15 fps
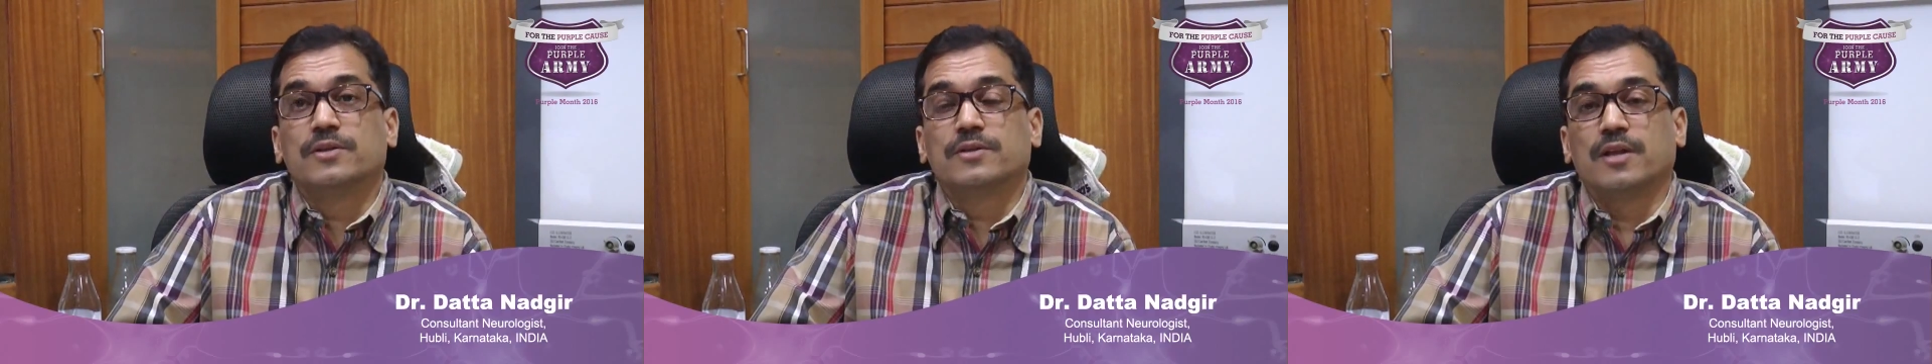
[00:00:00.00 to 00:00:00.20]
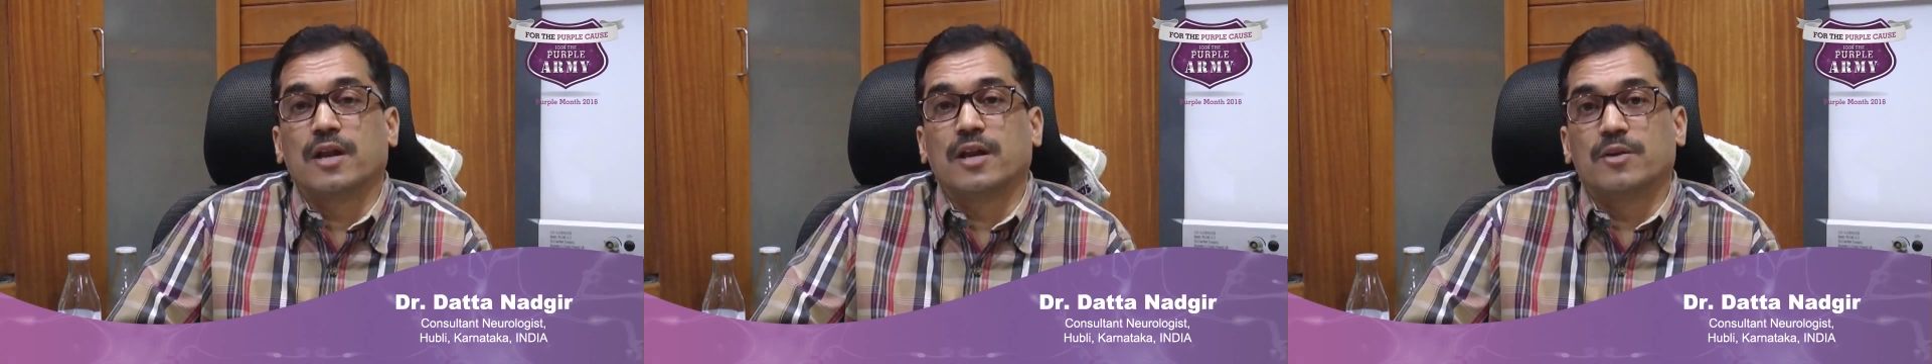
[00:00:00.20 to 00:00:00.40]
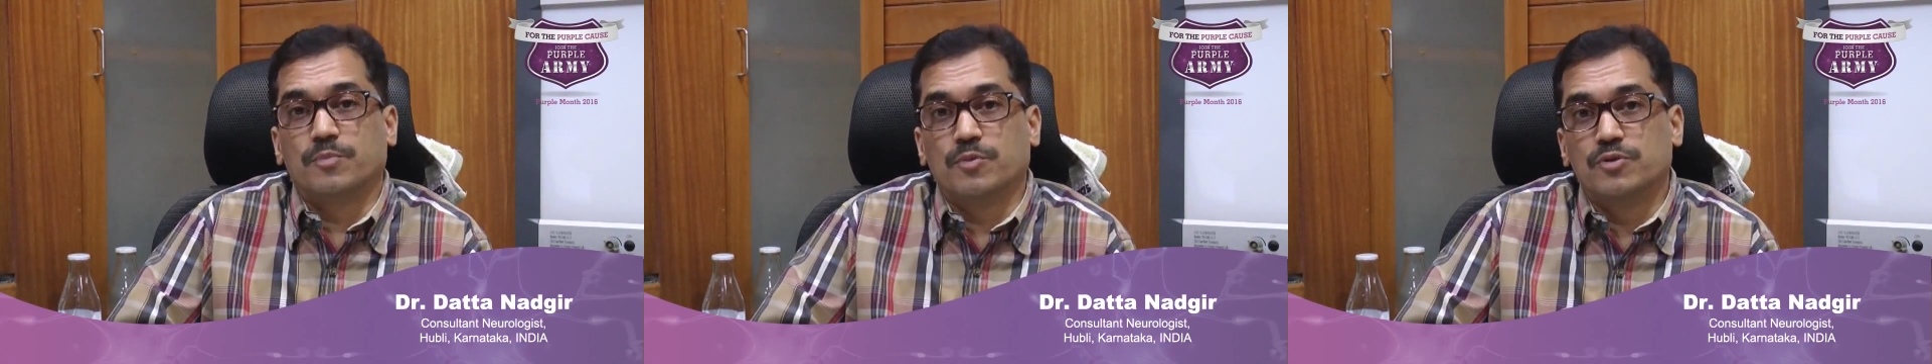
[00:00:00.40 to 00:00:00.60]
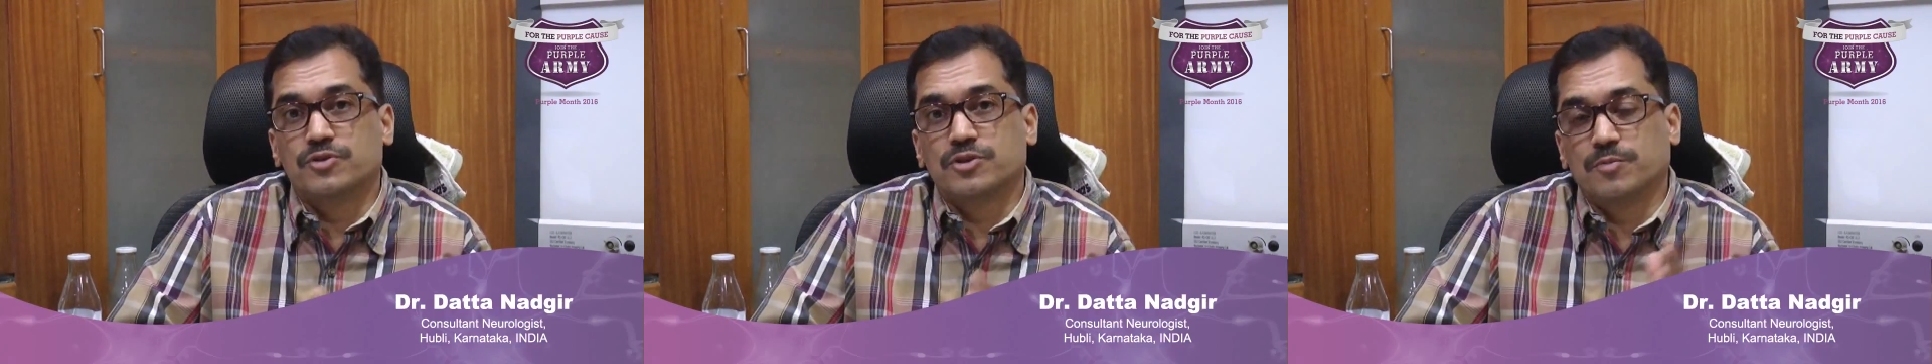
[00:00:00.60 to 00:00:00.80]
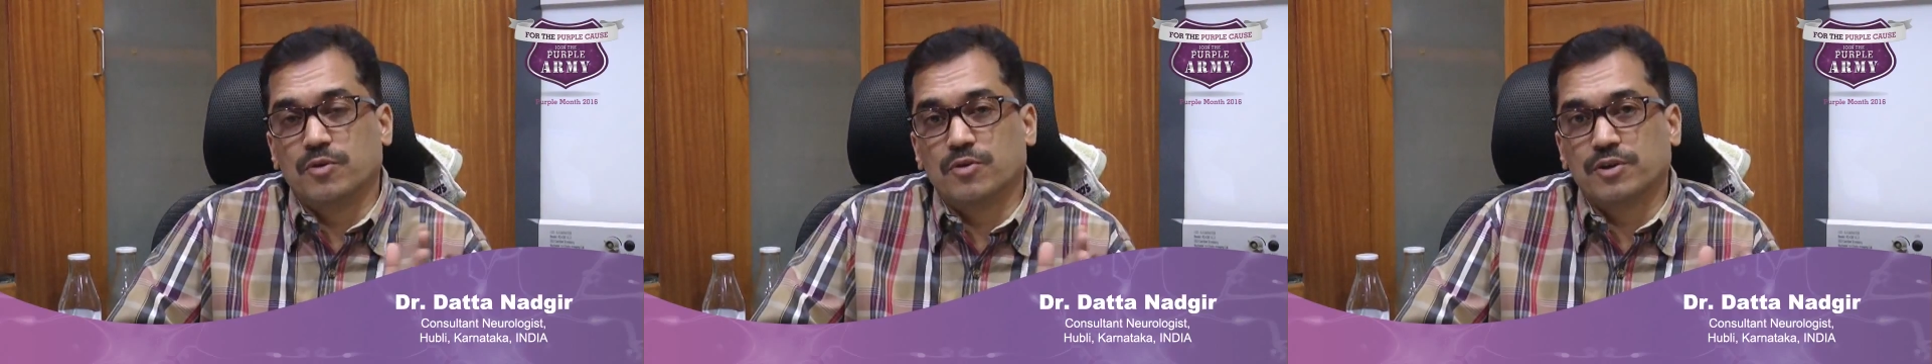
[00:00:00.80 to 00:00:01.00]

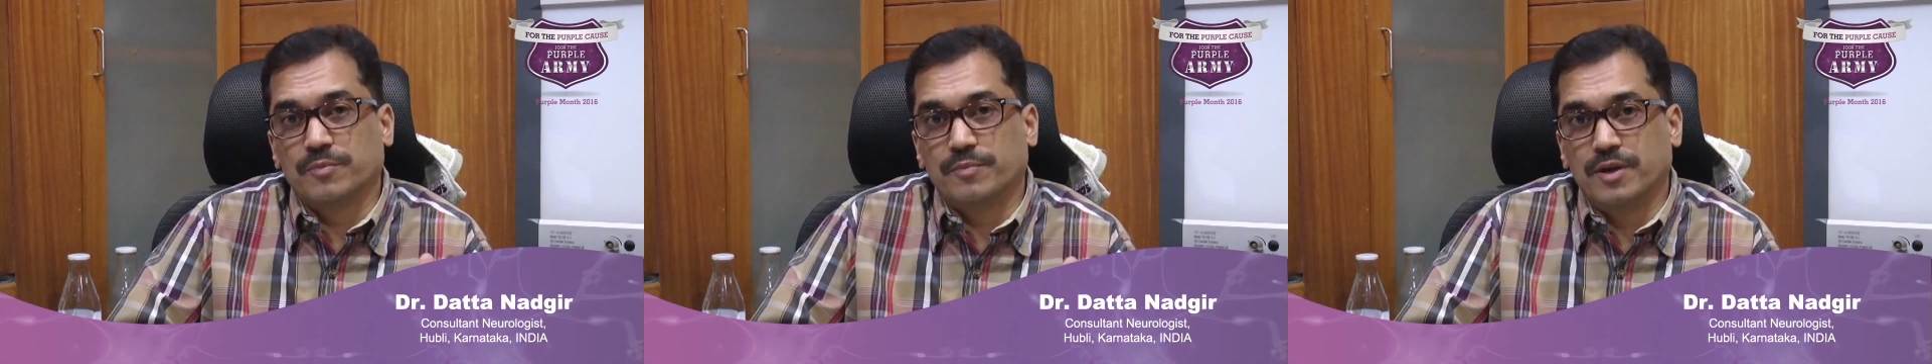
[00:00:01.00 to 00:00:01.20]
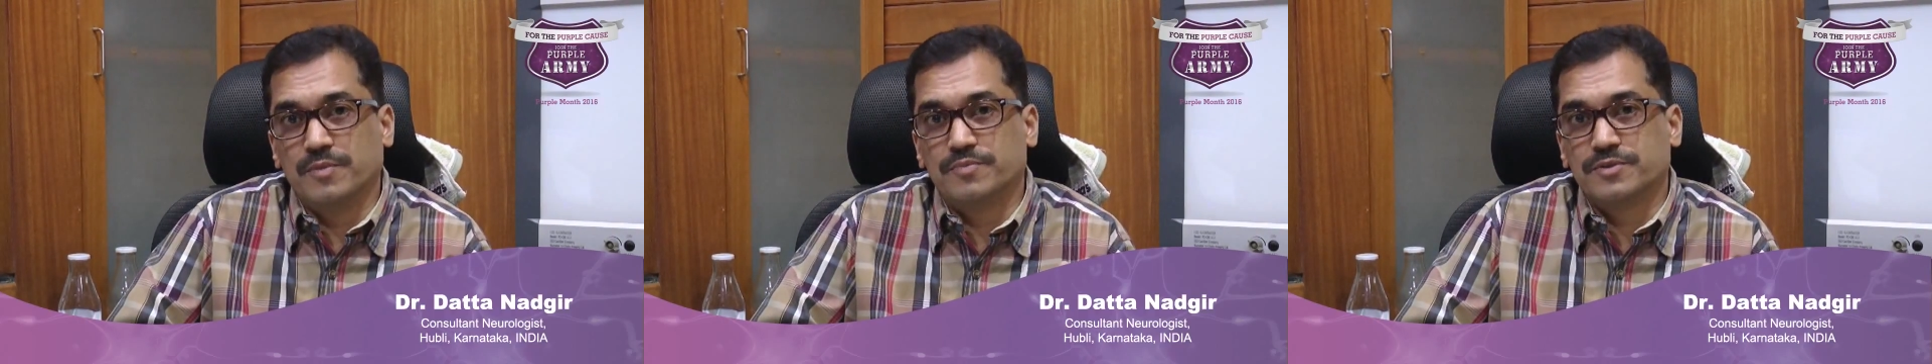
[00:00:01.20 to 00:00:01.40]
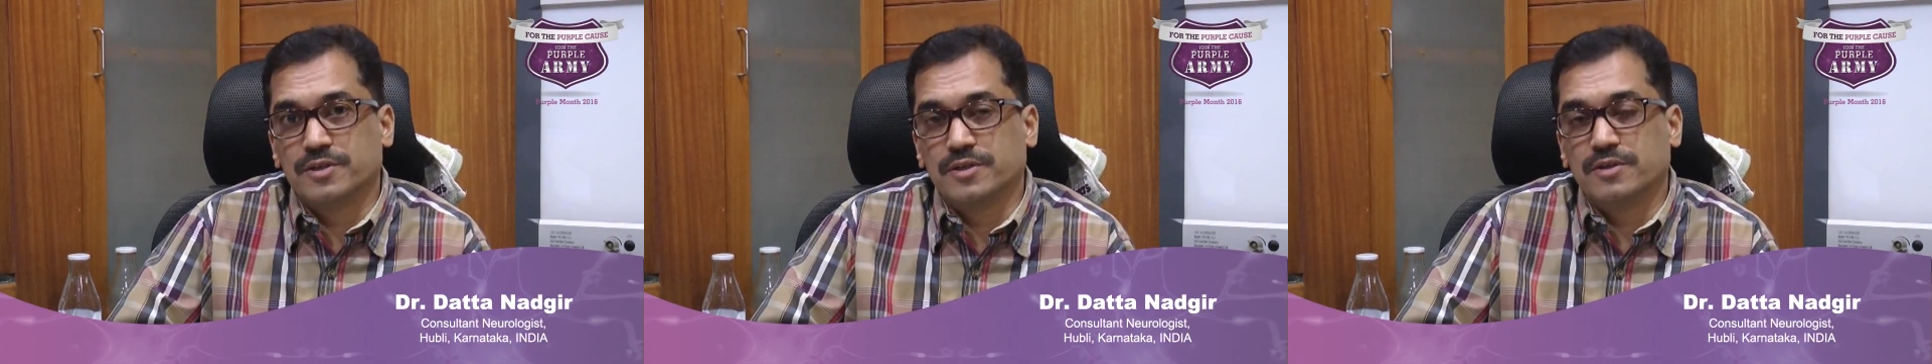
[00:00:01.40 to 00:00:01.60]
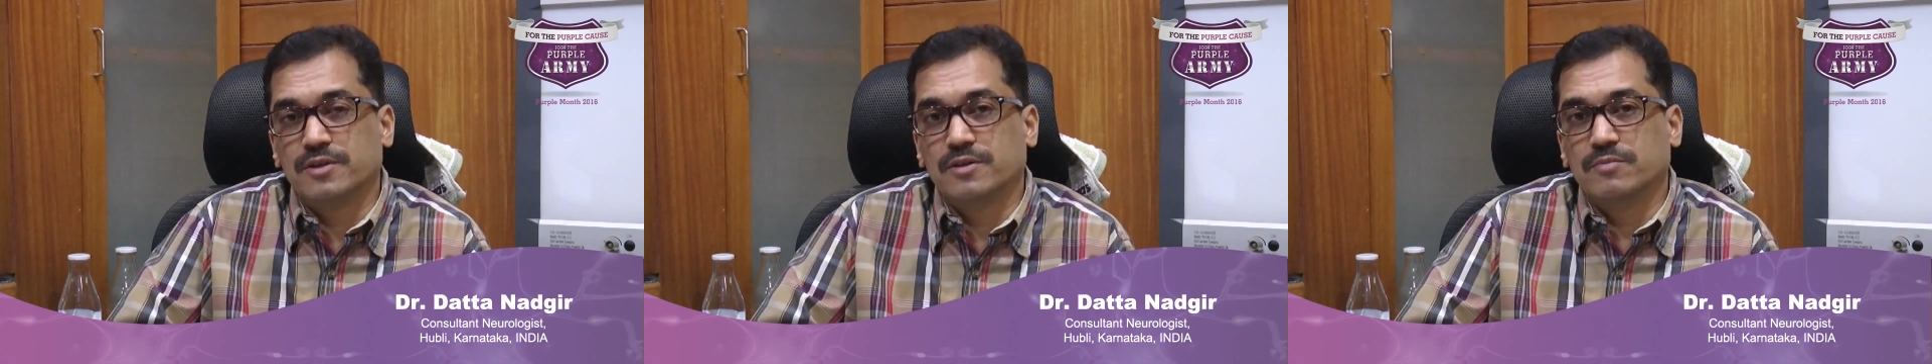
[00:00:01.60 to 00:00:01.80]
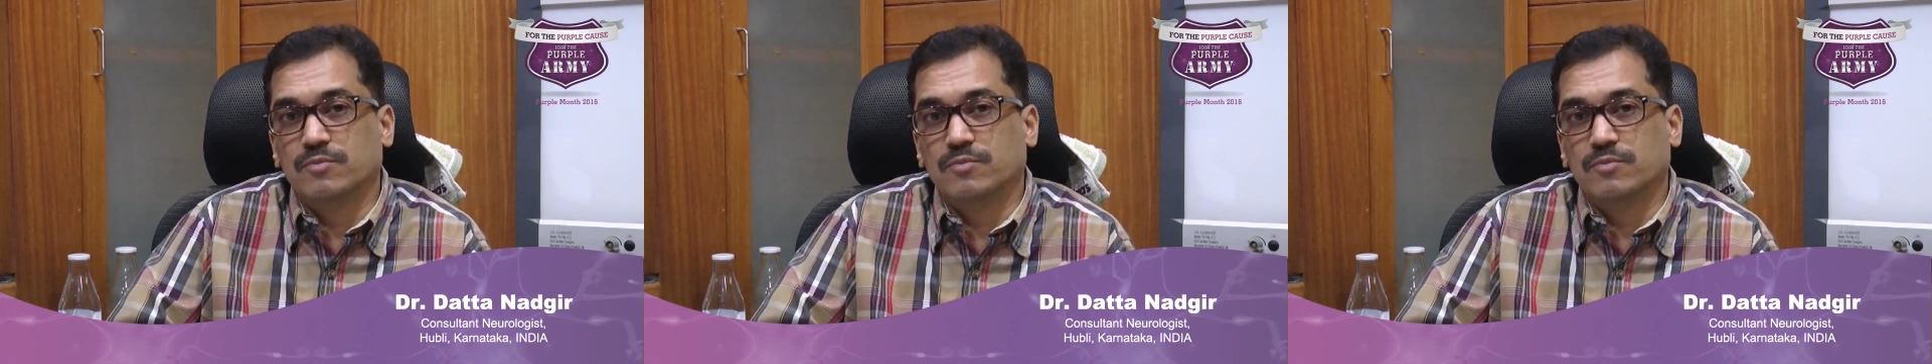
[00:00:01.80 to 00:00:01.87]
epilepsy